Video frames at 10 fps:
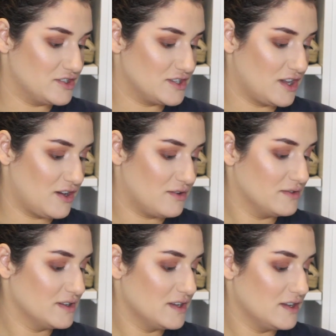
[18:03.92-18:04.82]
years ago.
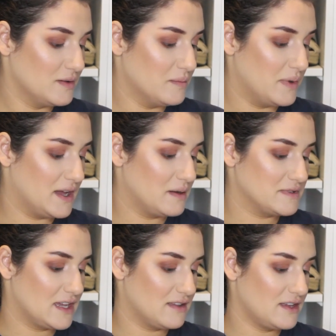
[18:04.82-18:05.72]
But I'm
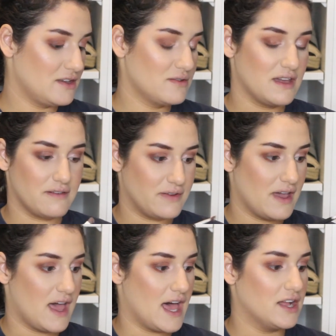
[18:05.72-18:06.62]
telling you, they have
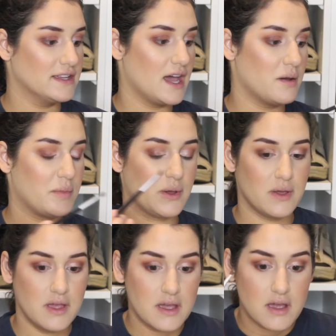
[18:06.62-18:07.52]
held up
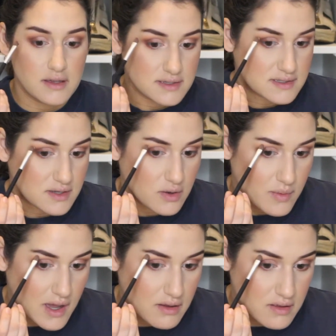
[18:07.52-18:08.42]
so
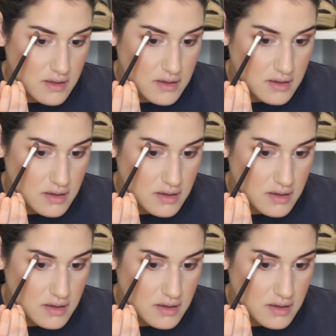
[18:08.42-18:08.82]
well.